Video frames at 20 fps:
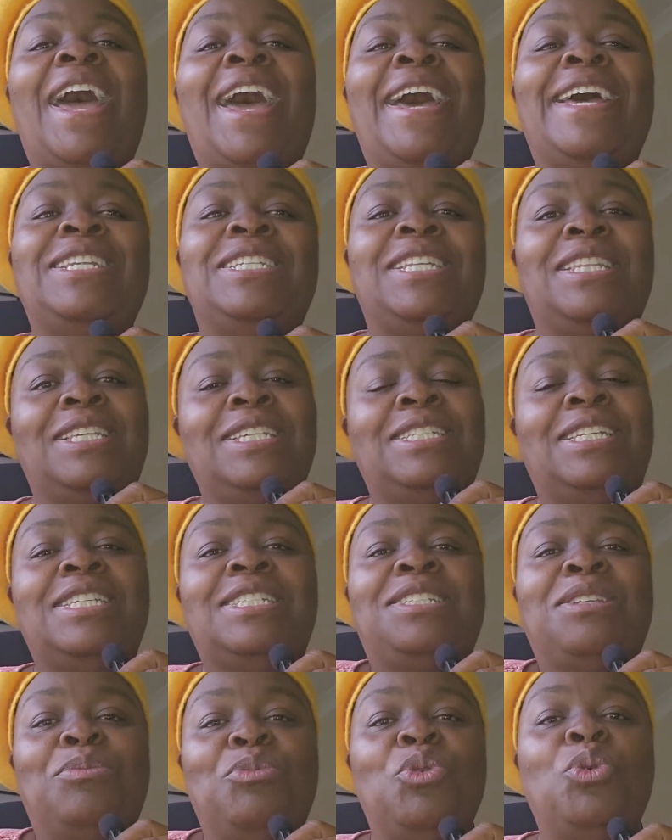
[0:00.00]
and the
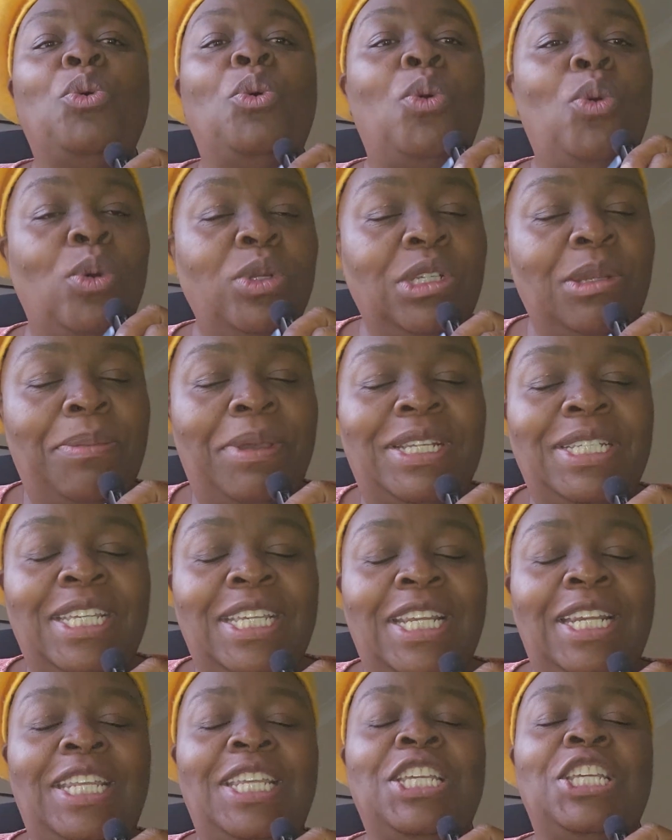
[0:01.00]
system will
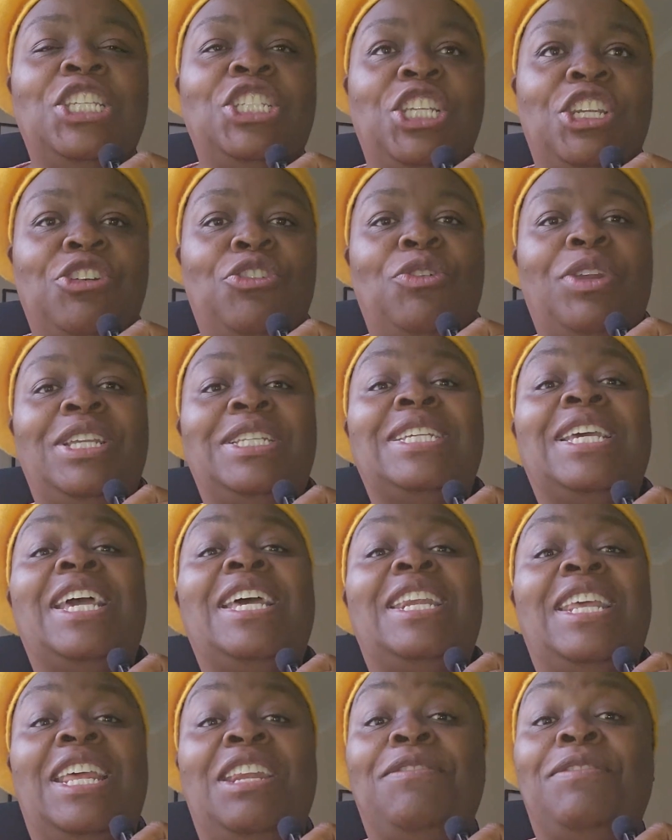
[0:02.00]
automatically generate
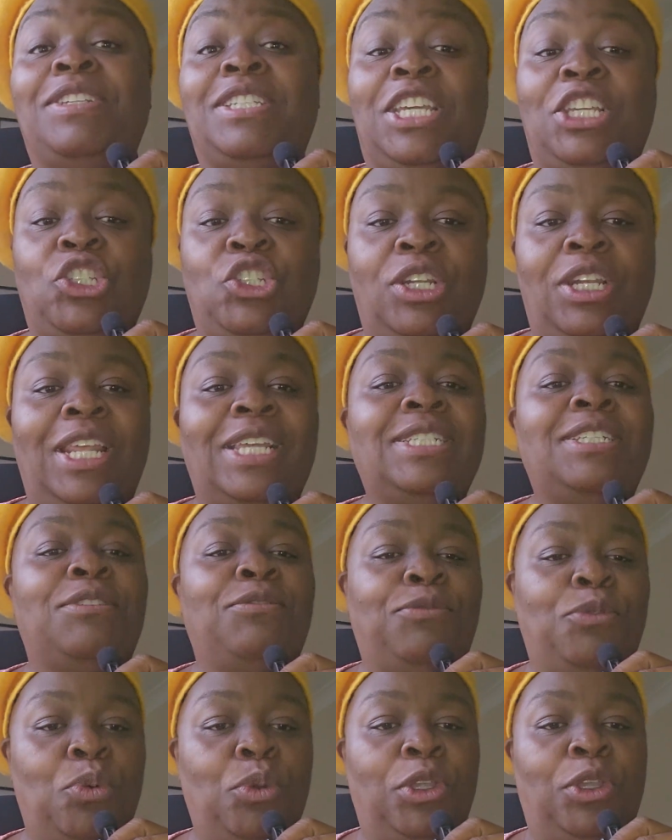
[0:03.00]
an invitation
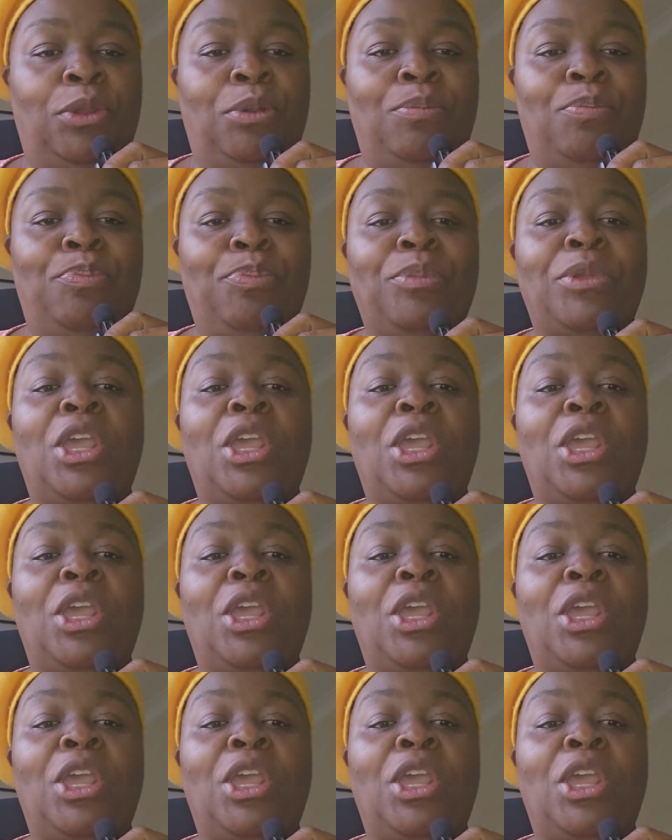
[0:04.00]
letter for you.